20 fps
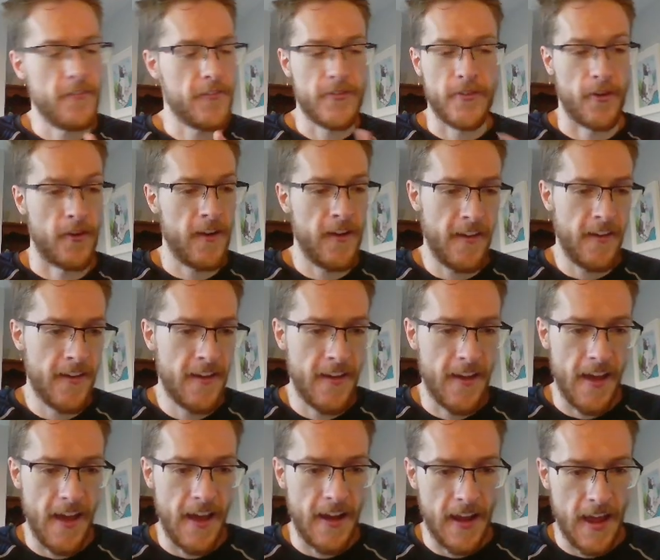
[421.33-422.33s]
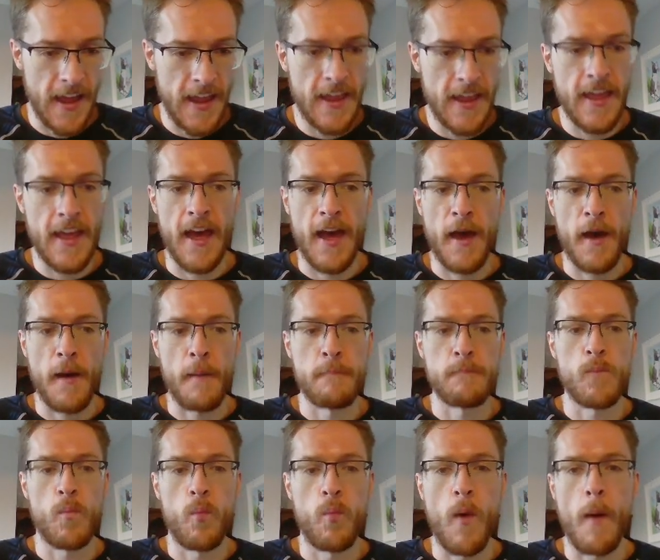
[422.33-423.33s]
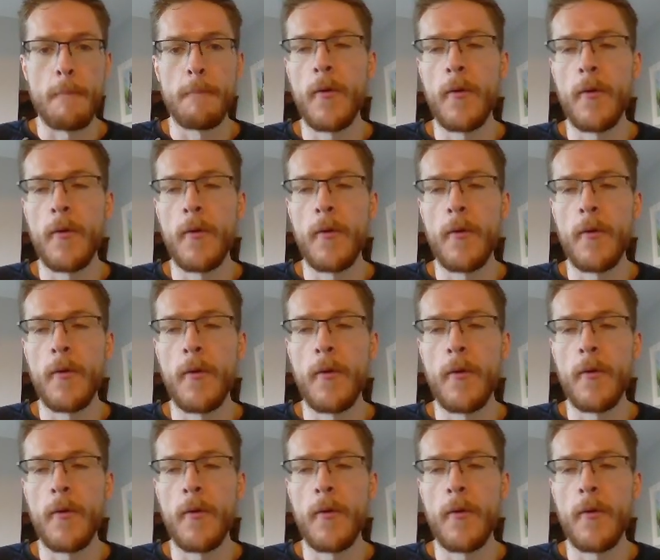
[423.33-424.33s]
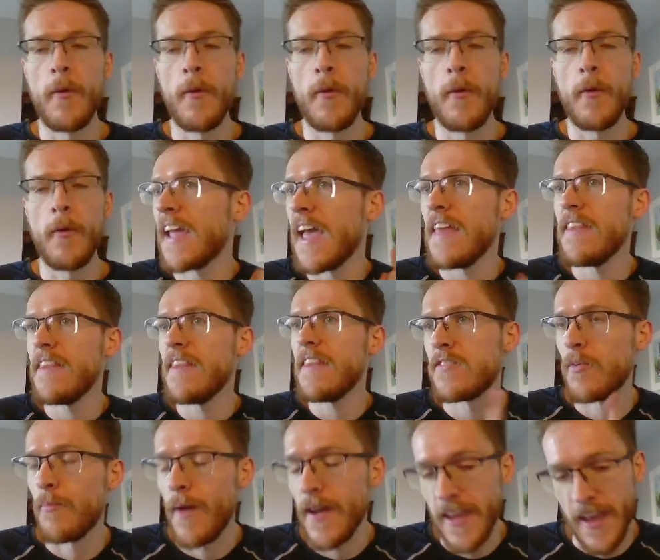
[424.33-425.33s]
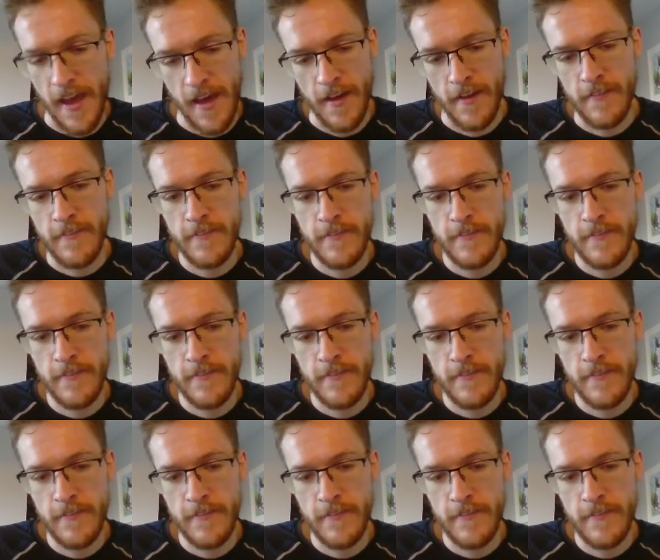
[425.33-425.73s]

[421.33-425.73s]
Sorry. Okay, um, one more. One more. I dedicate this to my cat.